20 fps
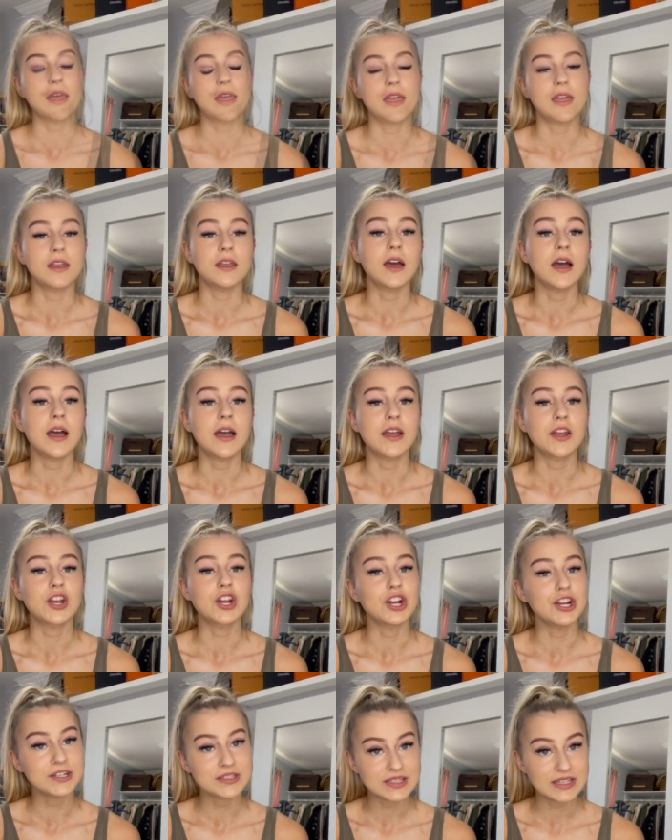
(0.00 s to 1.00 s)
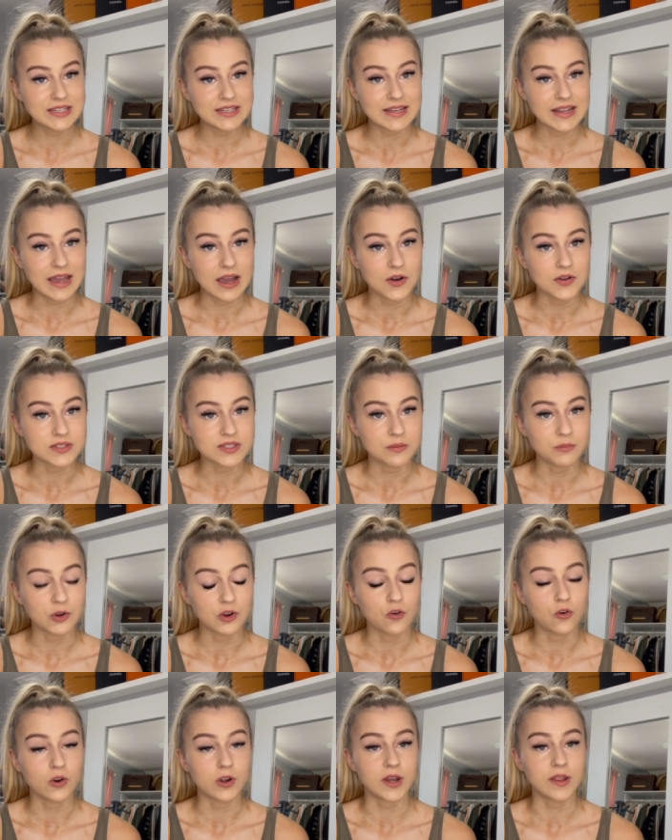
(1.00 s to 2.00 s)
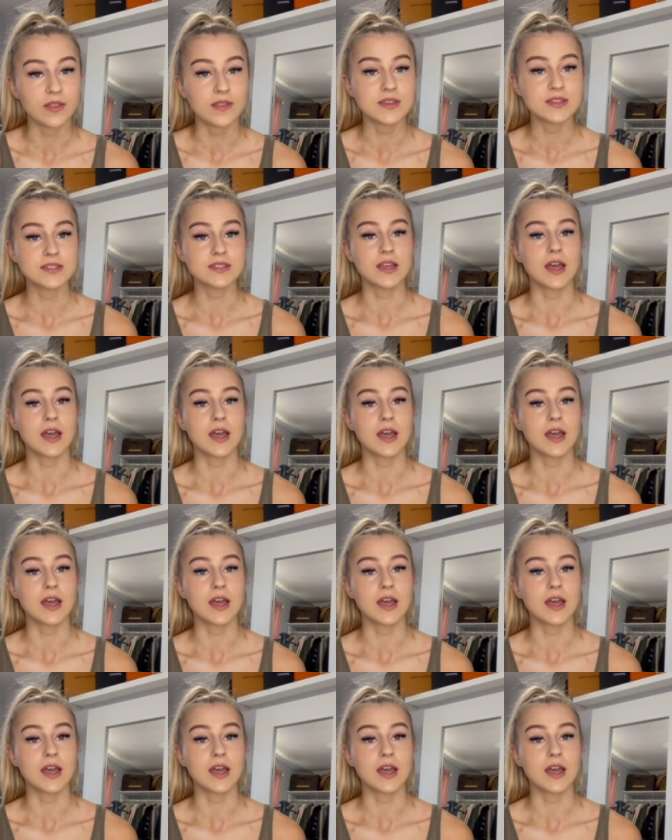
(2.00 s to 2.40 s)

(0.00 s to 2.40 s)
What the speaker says: And currently now, as I'm recording this,